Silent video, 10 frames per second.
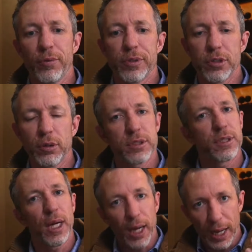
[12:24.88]

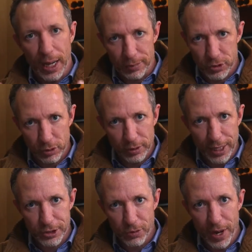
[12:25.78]
results? I'm so
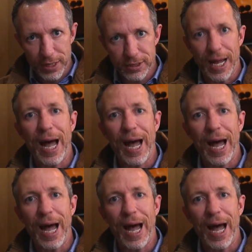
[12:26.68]
glad you asked.